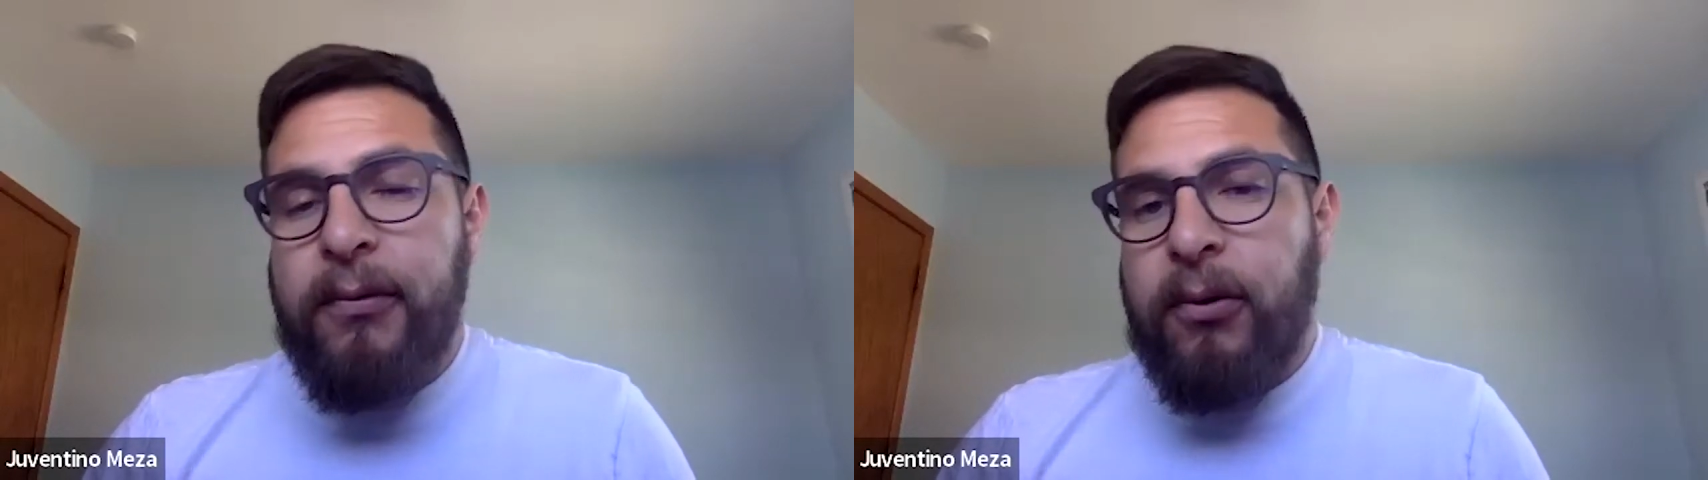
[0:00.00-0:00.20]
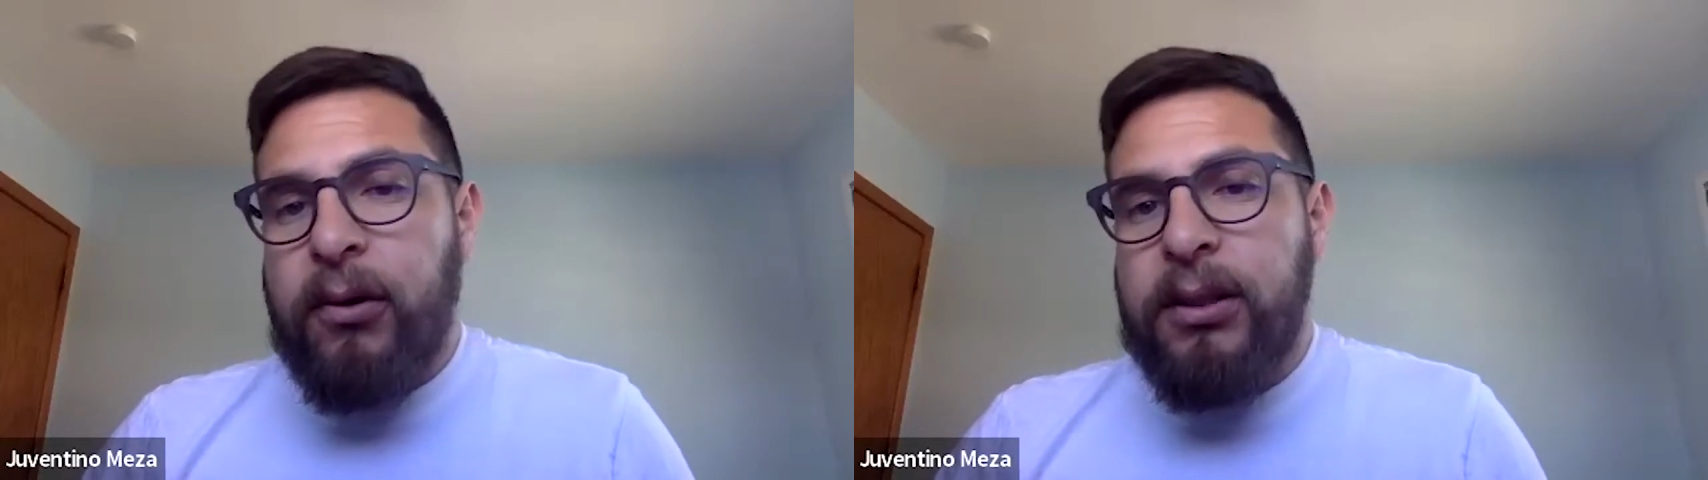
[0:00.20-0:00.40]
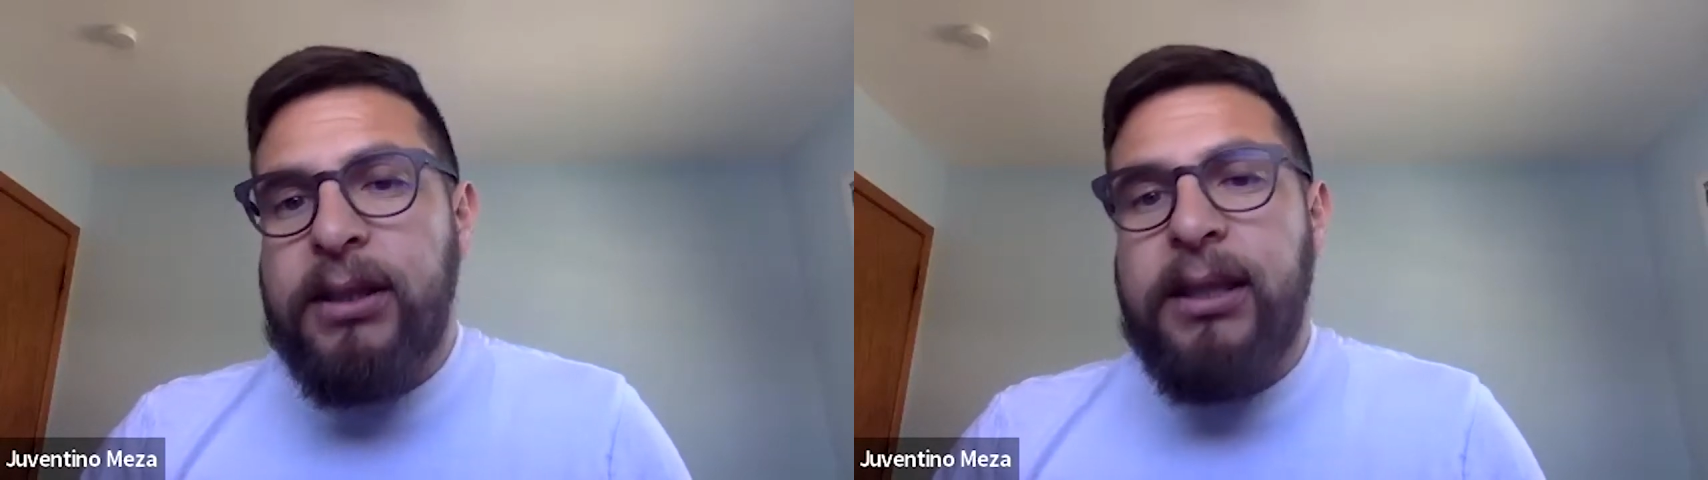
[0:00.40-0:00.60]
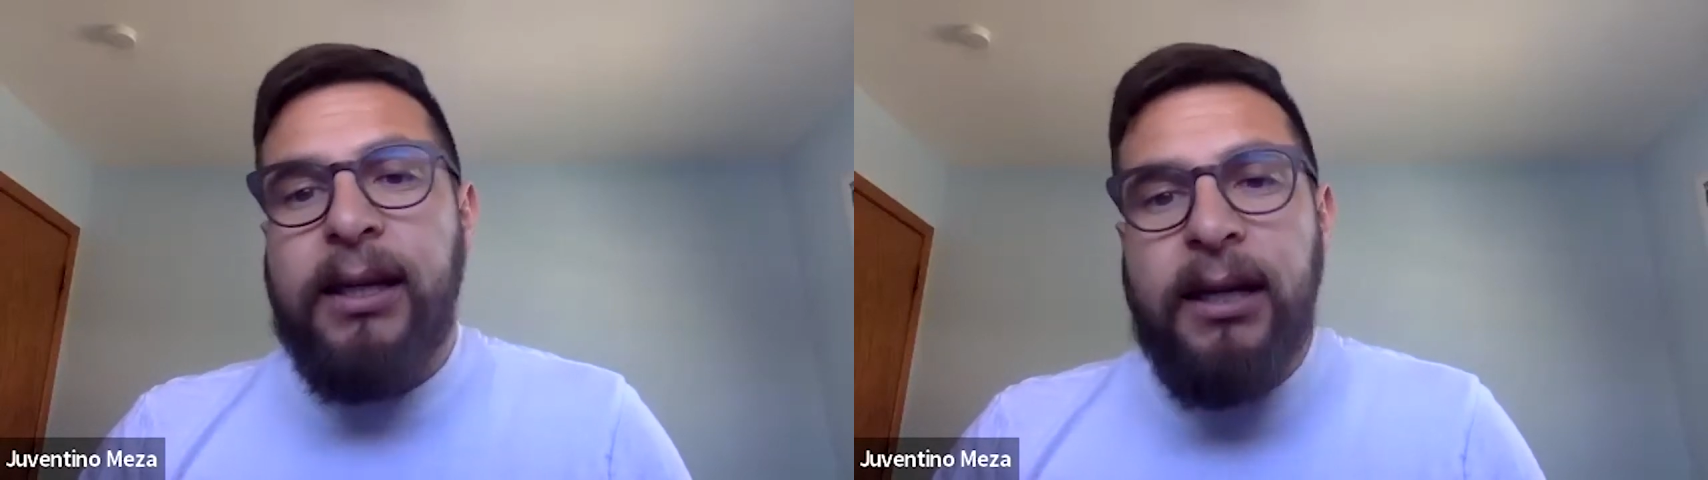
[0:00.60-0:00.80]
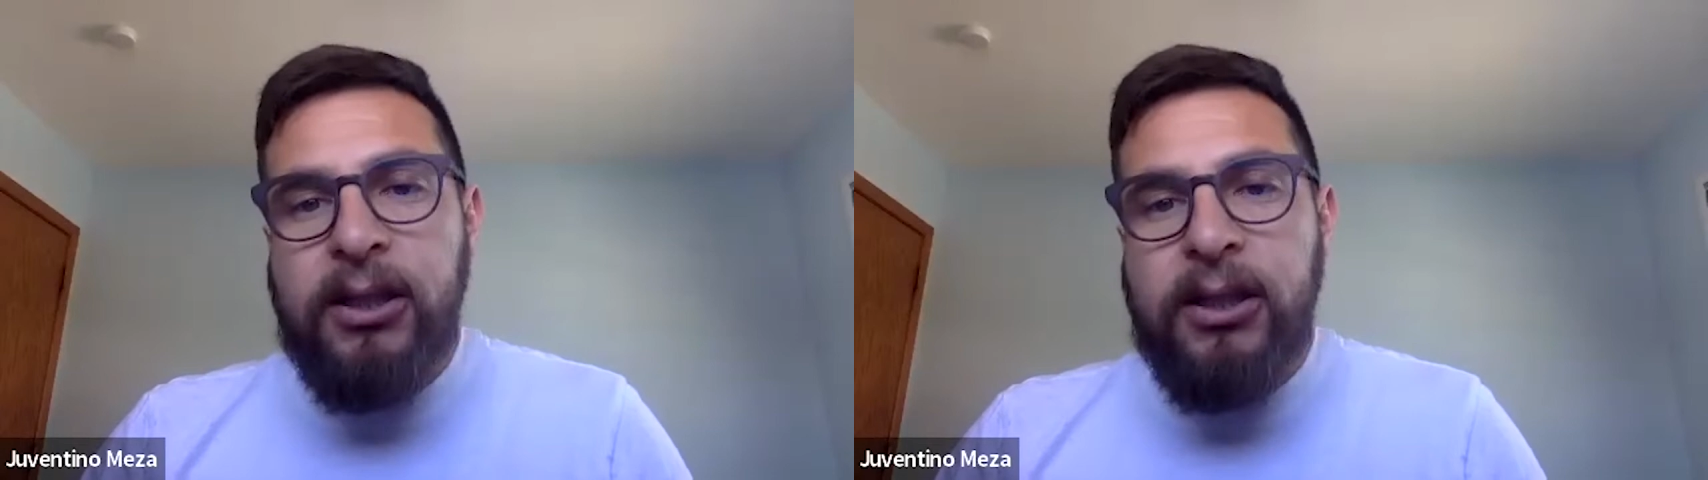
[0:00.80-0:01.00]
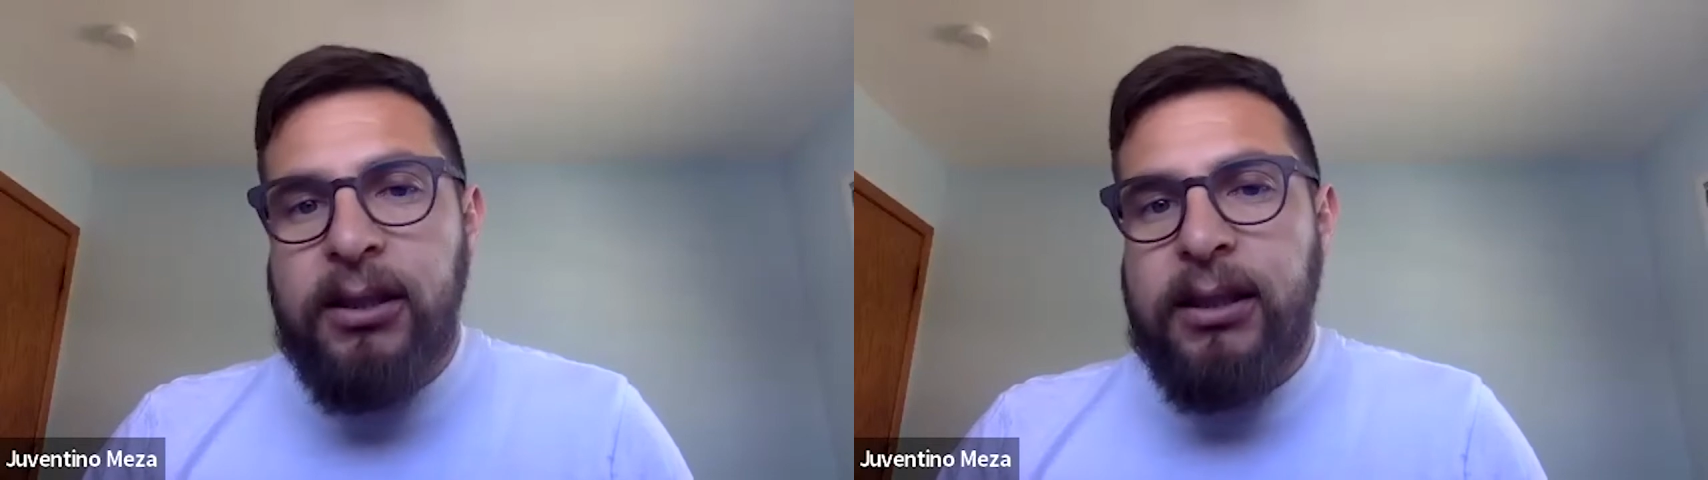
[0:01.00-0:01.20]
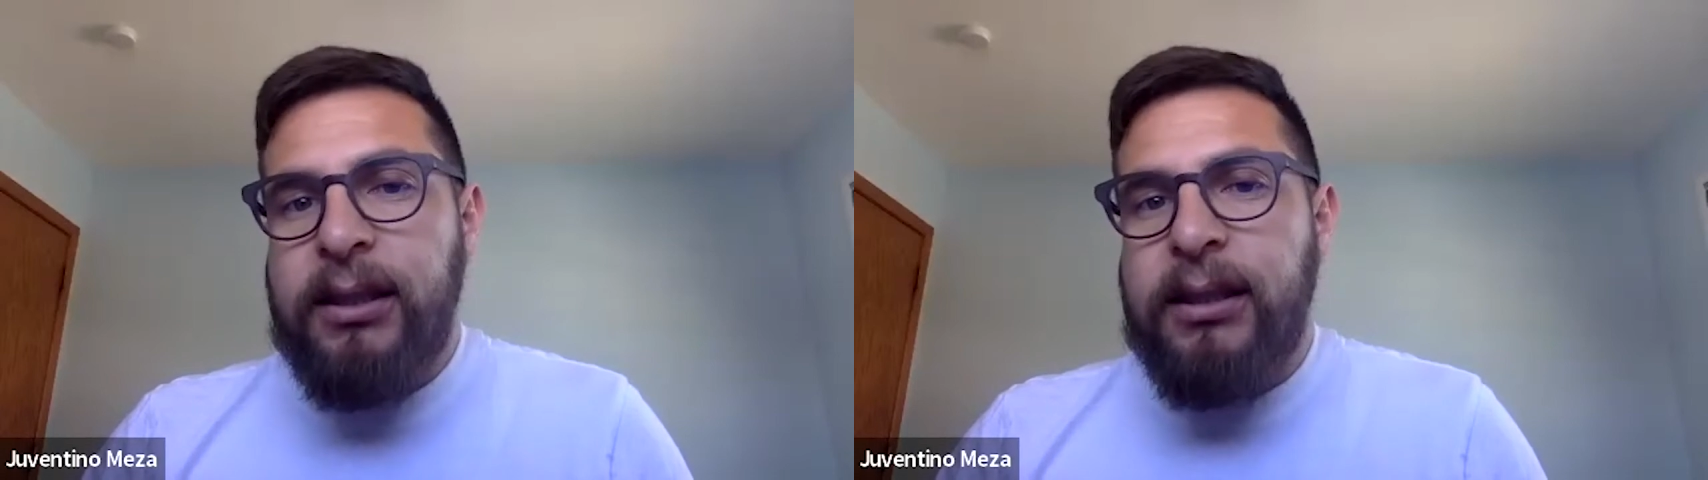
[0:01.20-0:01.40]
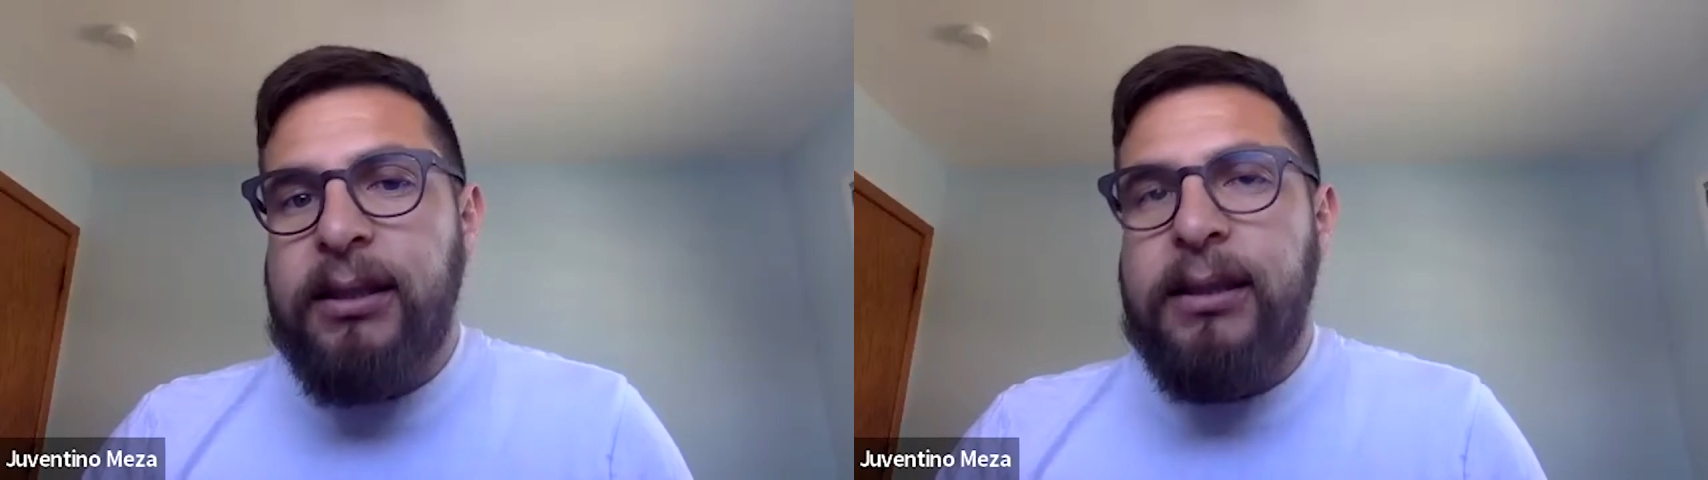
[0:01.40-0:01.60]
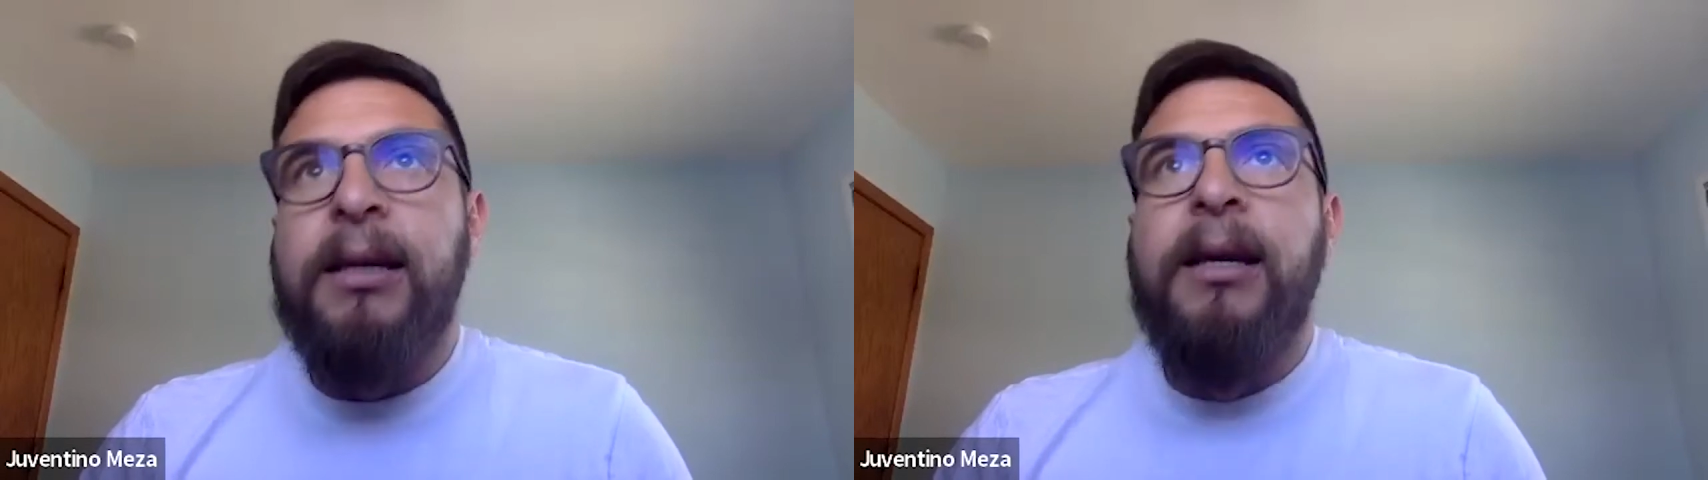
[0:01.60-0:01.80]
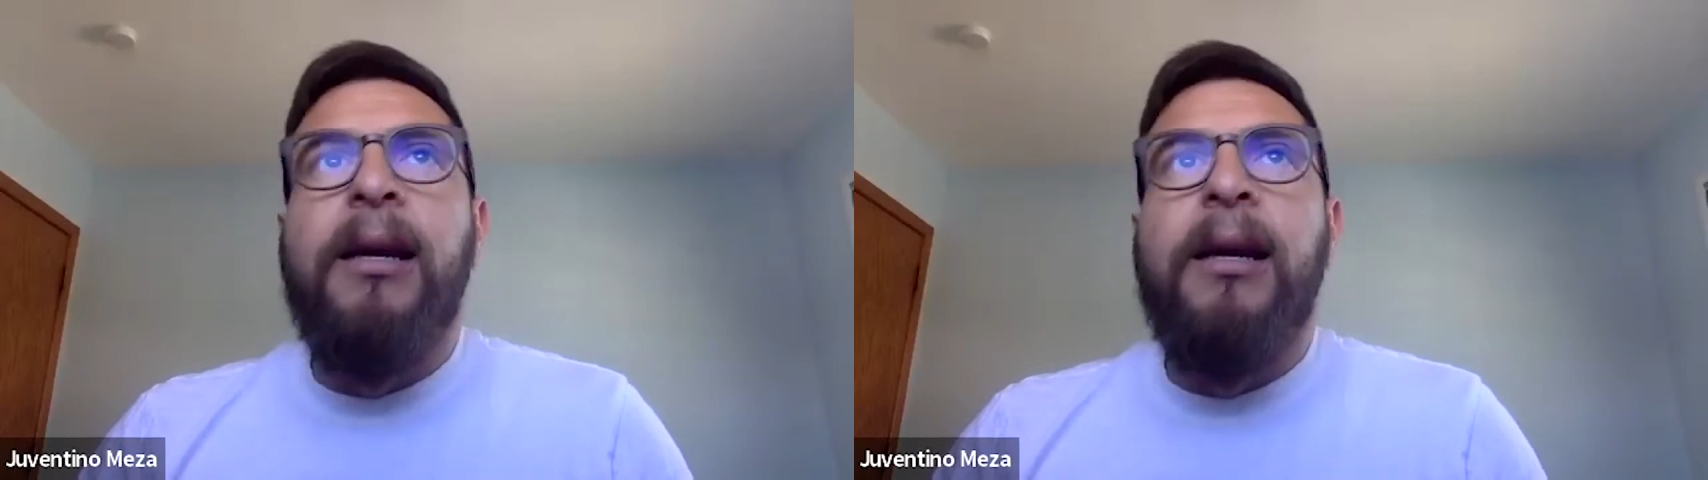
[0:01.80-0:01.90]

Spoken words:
for state agencies,